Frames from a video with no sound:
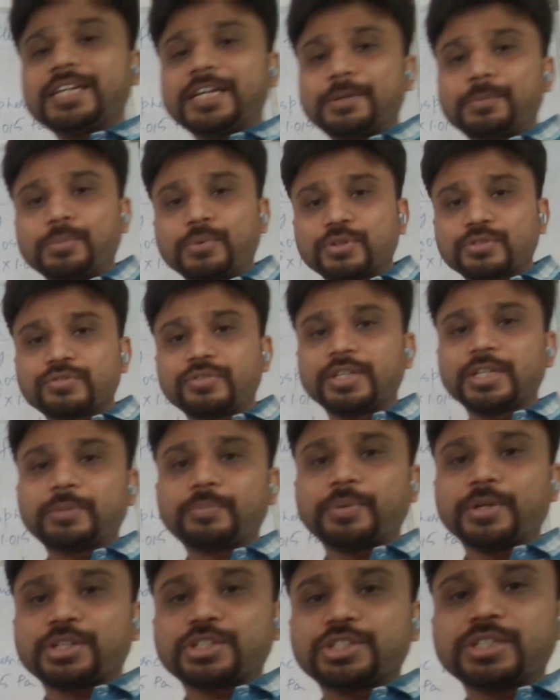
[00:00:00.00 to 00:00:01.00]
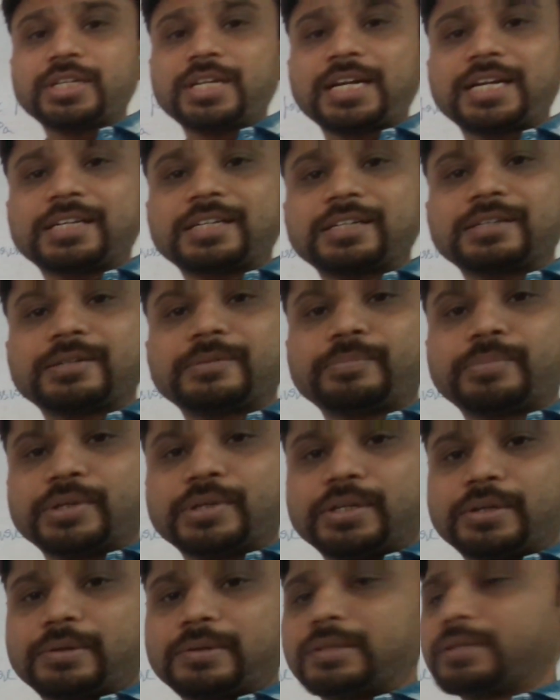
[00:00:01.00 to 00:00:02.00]
the atmospheric pressure at a
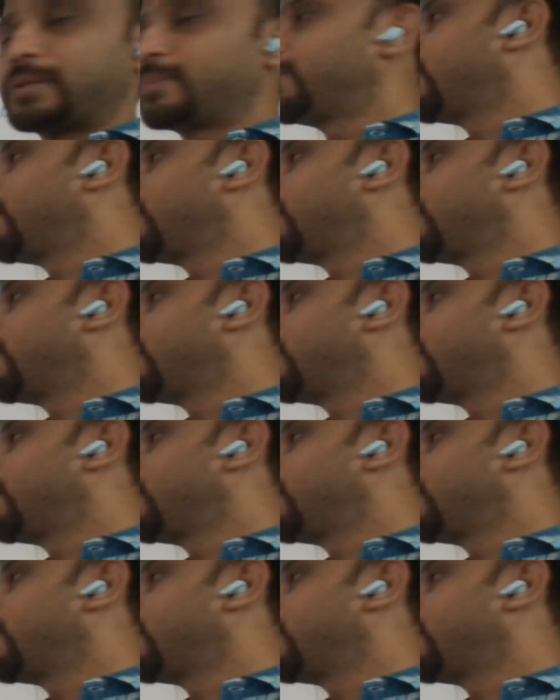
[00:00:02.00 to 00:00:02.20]
particular